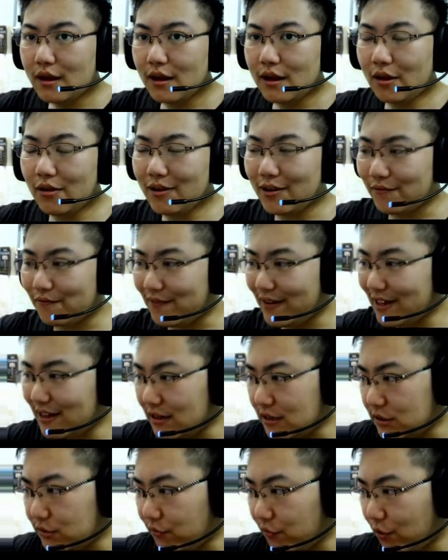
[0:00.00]
Okay,
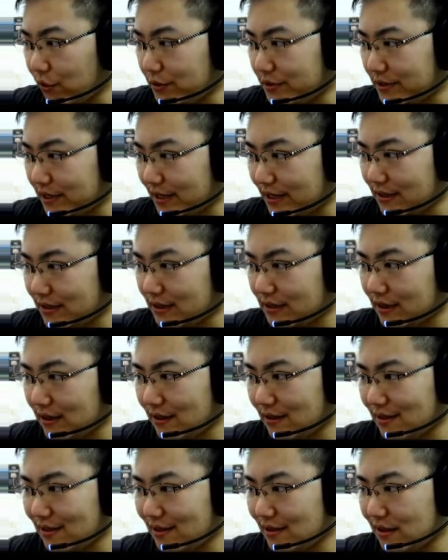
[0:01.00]
Vader's voice is a
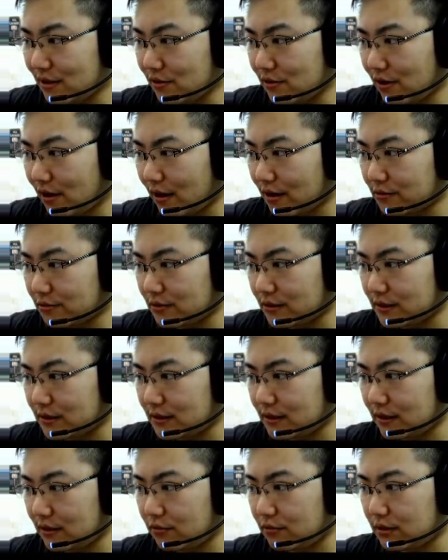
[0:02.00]
little hard to
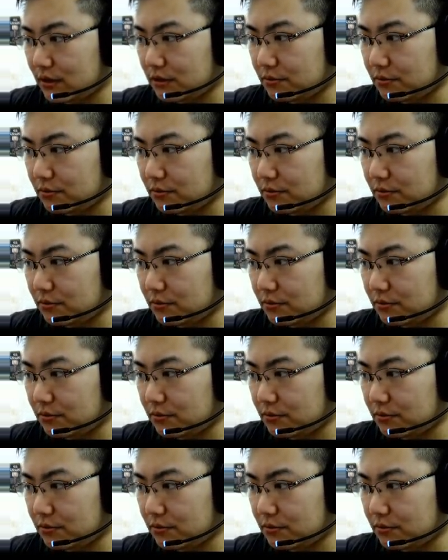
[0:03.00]
distinguish